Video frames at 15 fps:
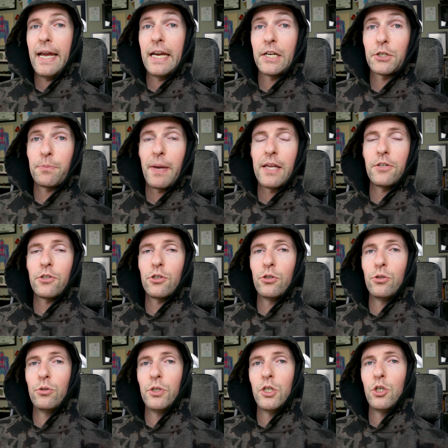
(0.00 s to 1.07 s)
expense
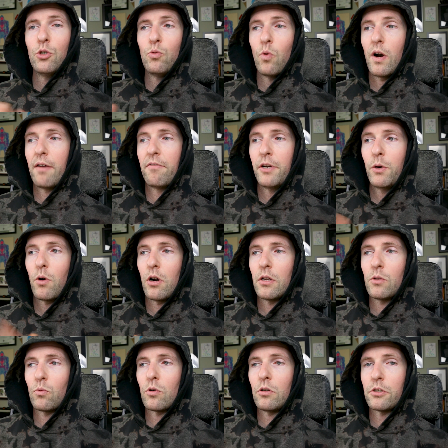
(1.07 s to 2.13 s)
to you wherever you are
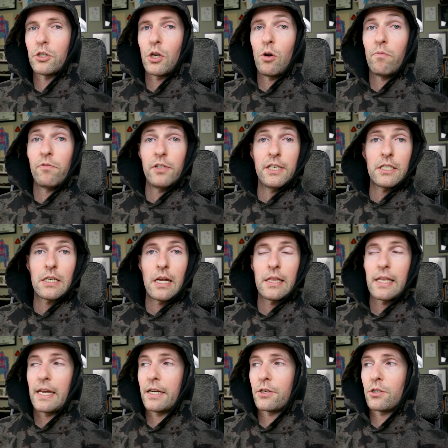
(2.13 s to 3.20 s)
in the world. So hopefully it's
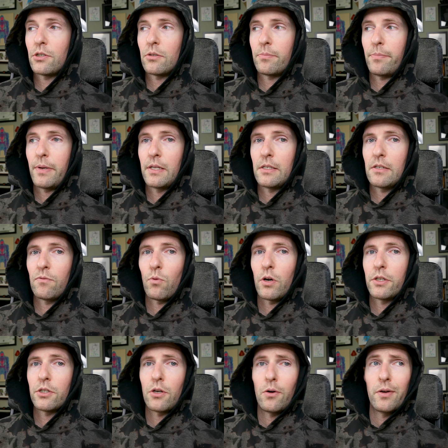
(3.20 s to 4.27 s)
not that expensive
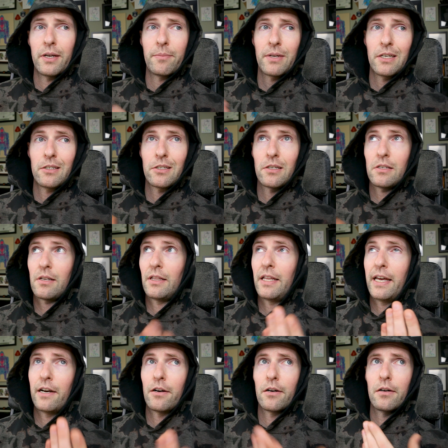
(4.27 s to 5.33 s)
where it's going, but it's just a
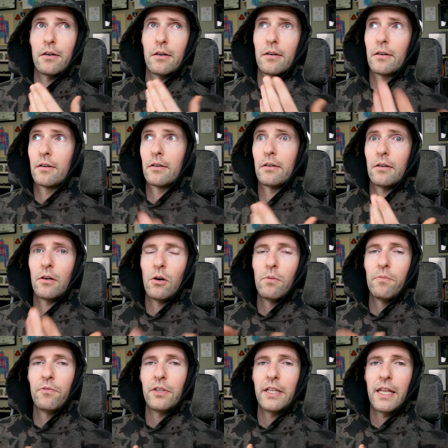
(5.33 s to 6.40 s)
letter.
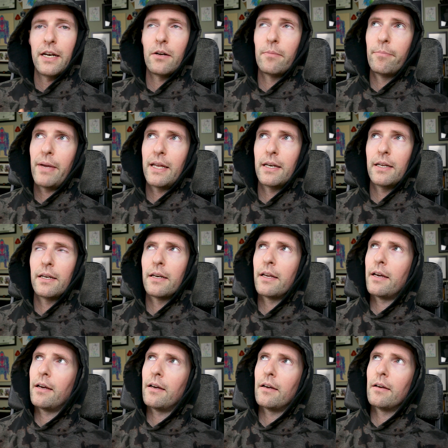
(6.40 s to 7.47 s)
Hopefully they don't bend it in
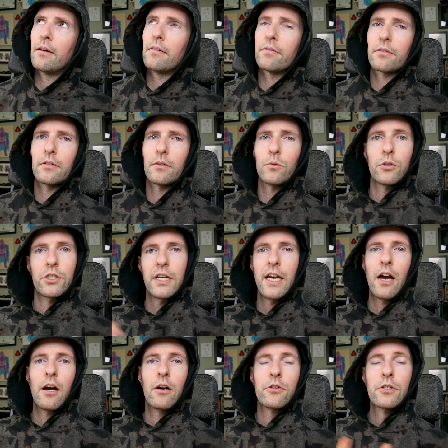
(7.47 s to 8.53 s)
half. Uh, we'll see
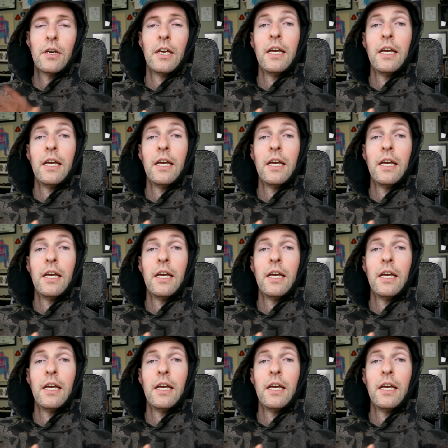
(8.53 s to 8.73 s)
how it goes.